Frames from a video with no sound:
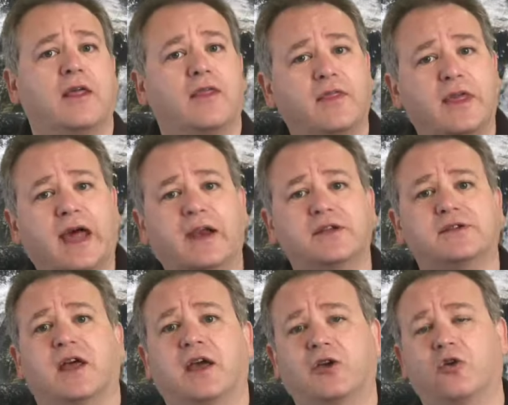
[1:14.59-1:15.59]
That is
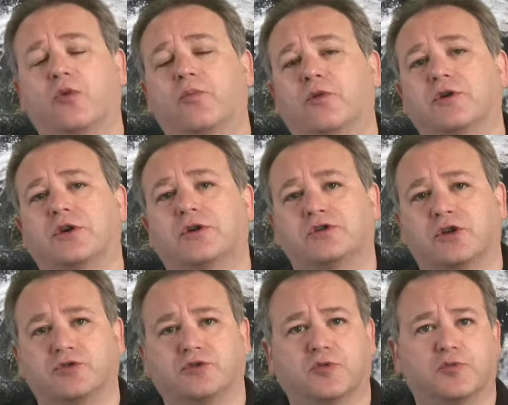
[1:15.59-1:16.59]
their corporate
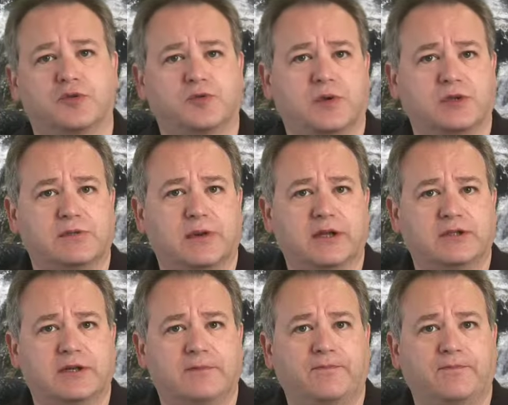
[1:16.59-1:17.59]
social
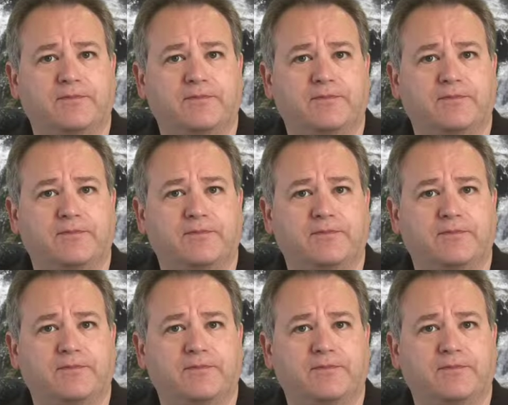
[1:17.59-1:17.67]
responsibility.